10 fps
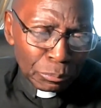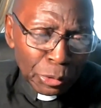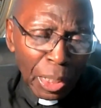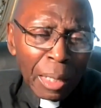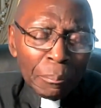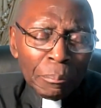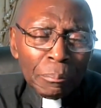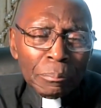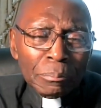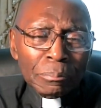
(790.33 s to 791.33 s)

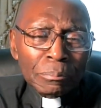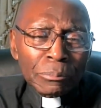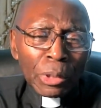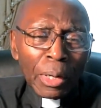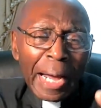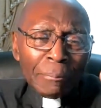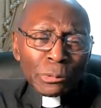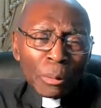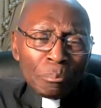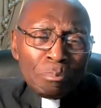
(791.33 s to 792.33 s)
come to have
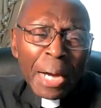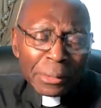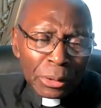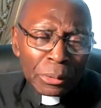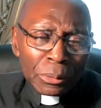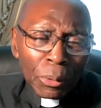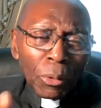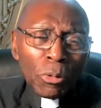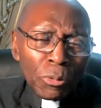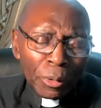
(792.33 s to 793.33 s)
dominion
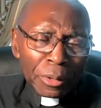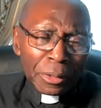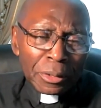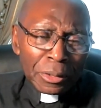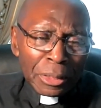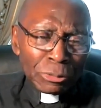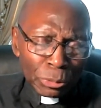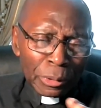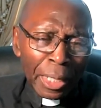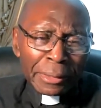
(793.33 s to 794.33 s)
over
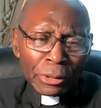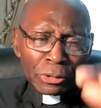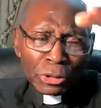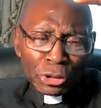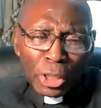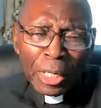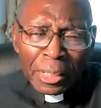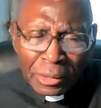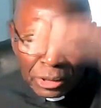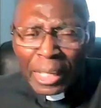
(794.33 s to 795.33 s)
Israelite. Just
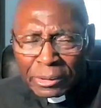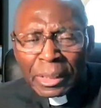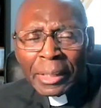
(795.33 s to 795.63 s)
ch-